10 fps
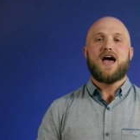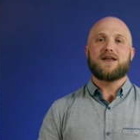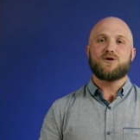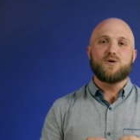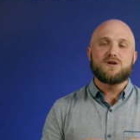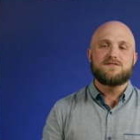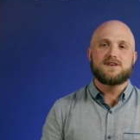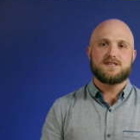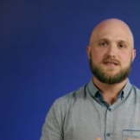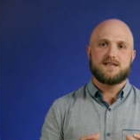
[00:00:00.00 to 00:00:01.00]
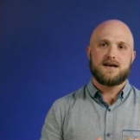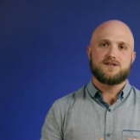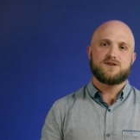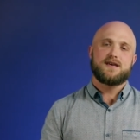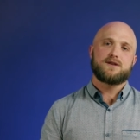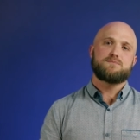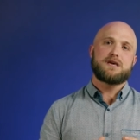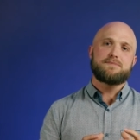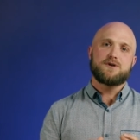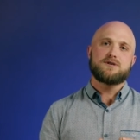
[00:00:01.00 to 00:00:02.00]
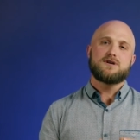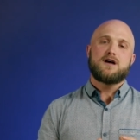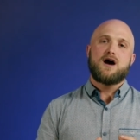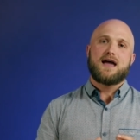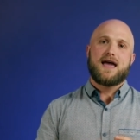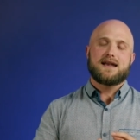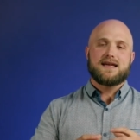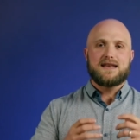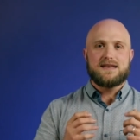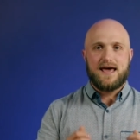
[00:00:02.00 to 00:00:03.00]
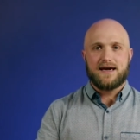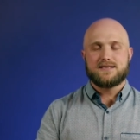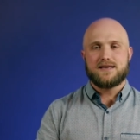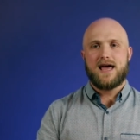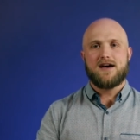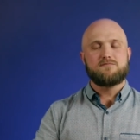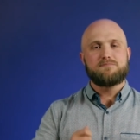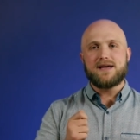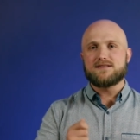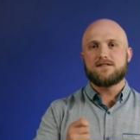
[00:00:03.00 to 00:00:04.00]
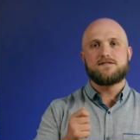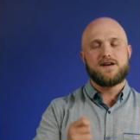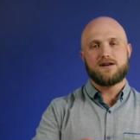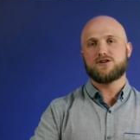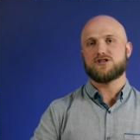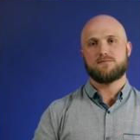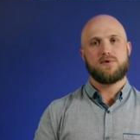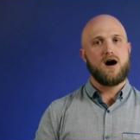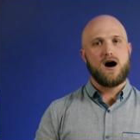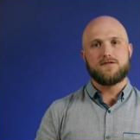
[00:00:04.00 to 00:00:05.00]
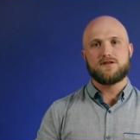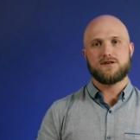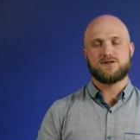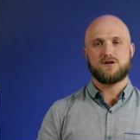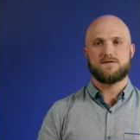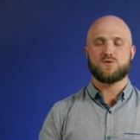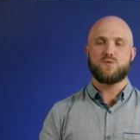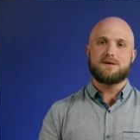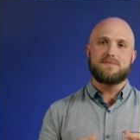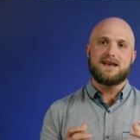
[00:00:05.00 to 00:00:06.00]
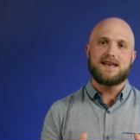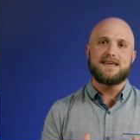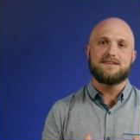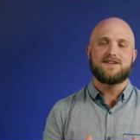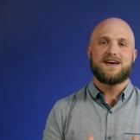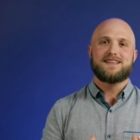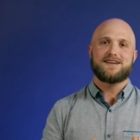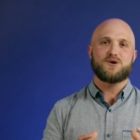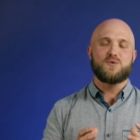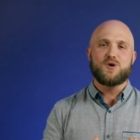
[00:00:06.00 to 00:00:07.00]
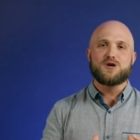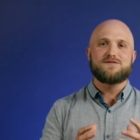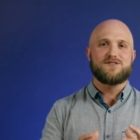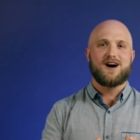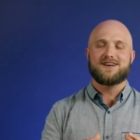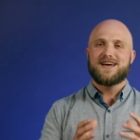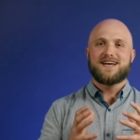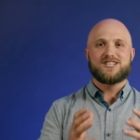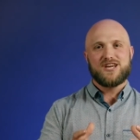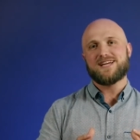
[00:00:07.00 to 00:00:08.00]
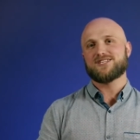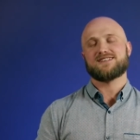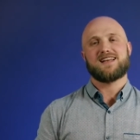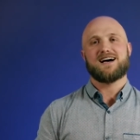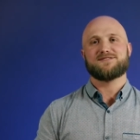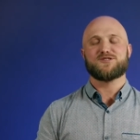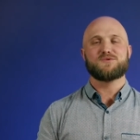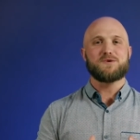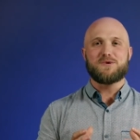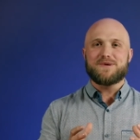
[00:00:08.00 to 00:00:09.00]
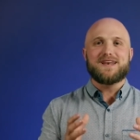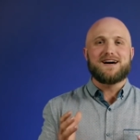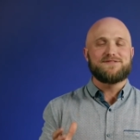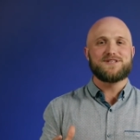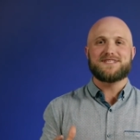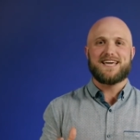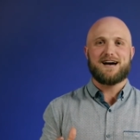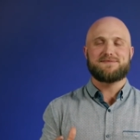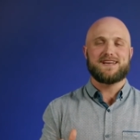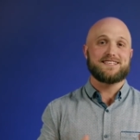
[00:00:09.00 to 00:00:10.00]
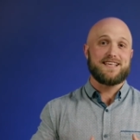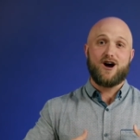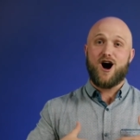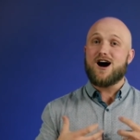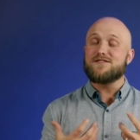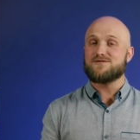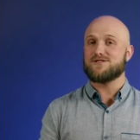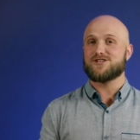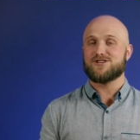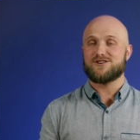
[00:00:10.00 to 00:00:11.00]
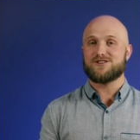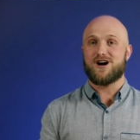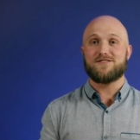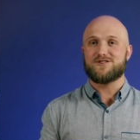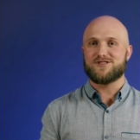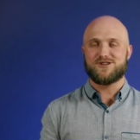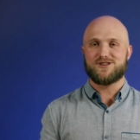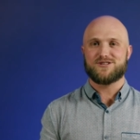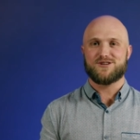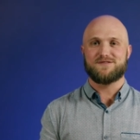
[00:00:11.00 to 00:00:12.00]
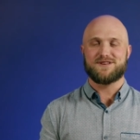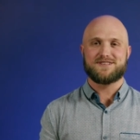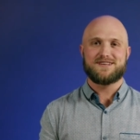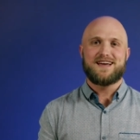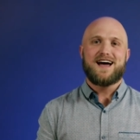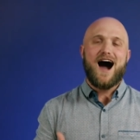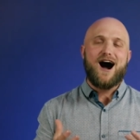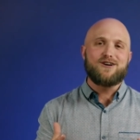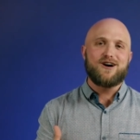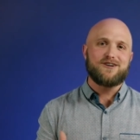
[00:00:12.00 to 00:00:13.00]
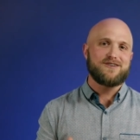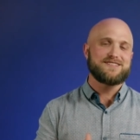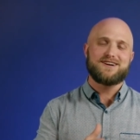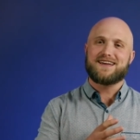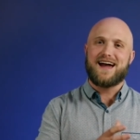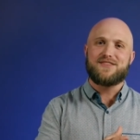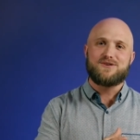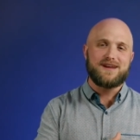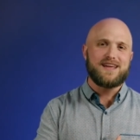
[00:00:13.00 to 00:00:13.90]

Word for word: And all of this is done so that people can connect and have better fellowship after the service. We believe that the Word of God changes lives. And so, what we would love to see happening is that after a church, after a church service, our congregants are gathering